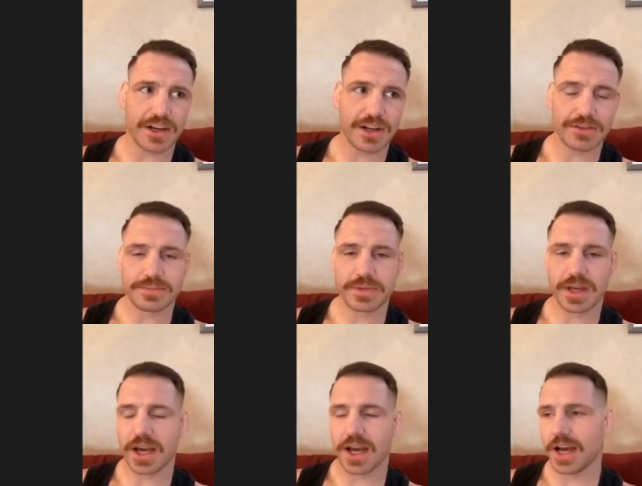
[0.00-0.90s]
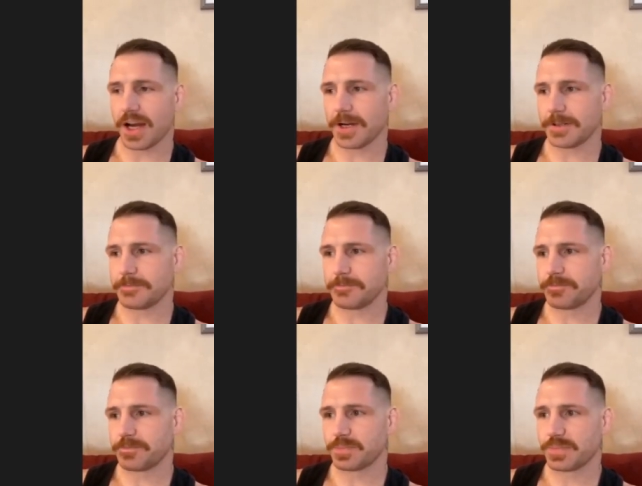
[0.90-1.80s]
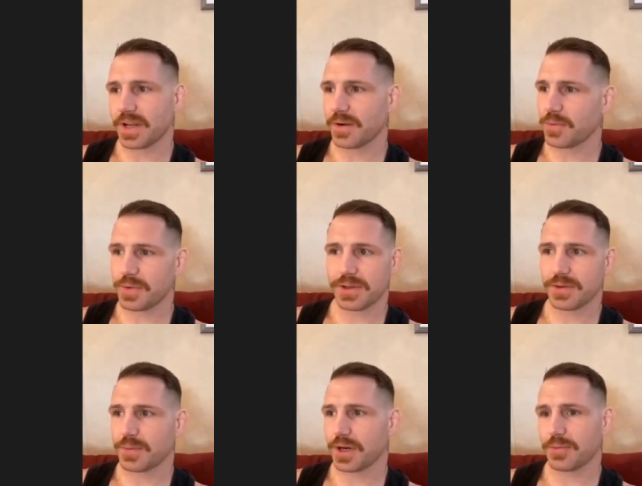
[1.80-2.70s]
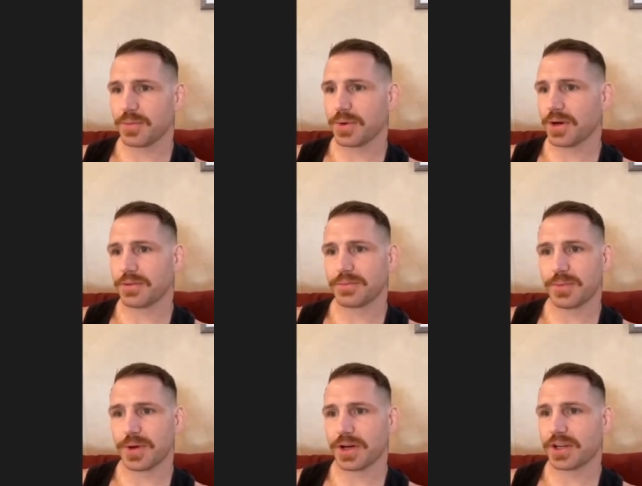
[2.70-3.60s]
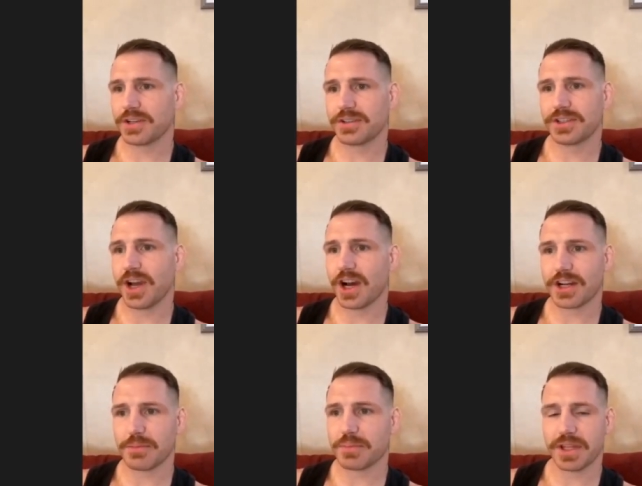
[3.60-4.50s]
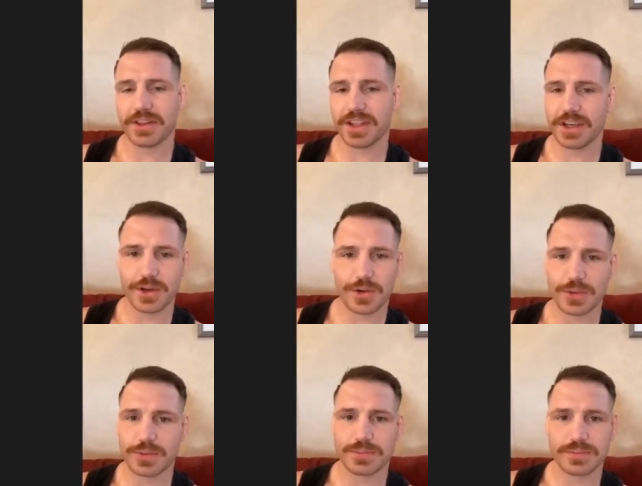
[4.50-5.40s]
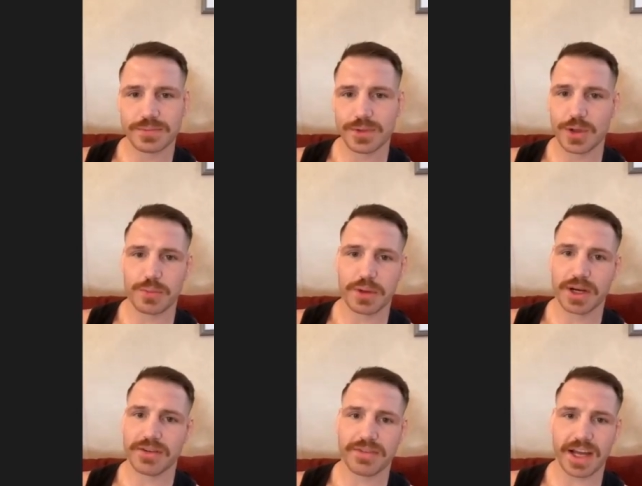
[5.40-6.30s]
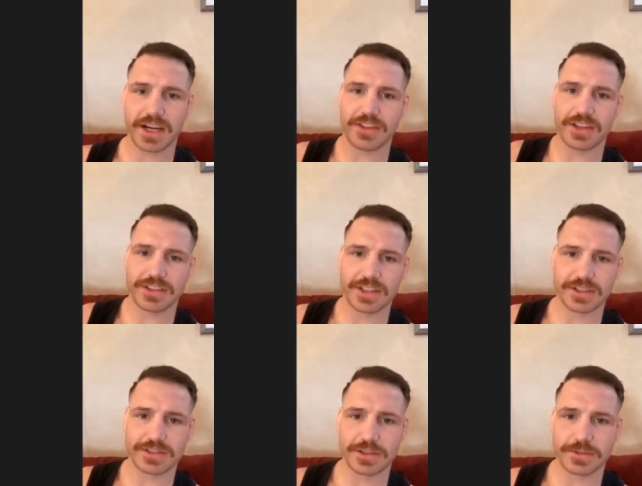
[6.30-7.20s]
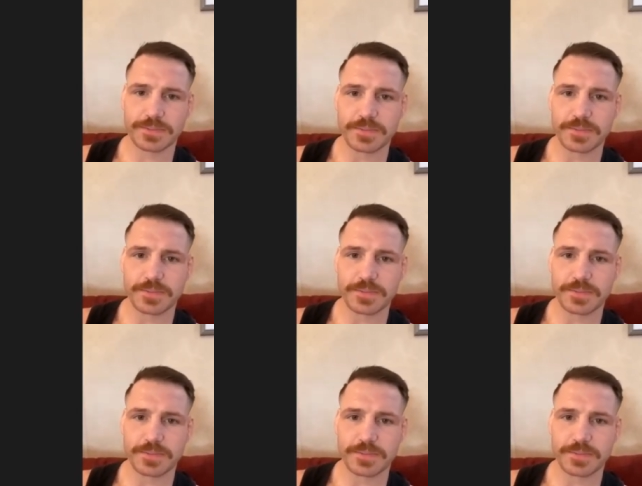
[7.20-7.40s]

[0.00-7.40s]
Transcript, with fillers: know, um, we're we're we're a completely new new breed of fighter this year. So,